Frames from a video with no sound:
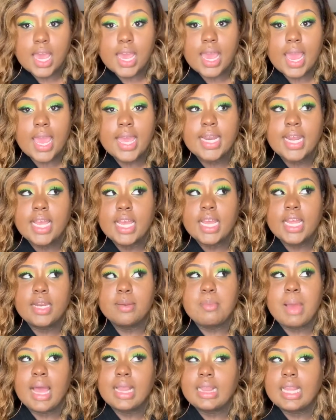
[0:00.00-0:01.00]
and then
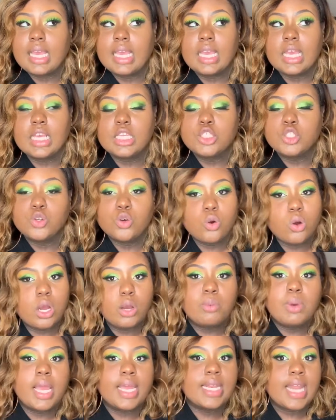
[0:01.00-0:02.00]
my thing is, you
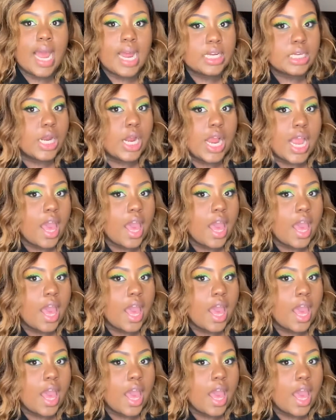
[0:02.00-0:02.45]
going with Dr.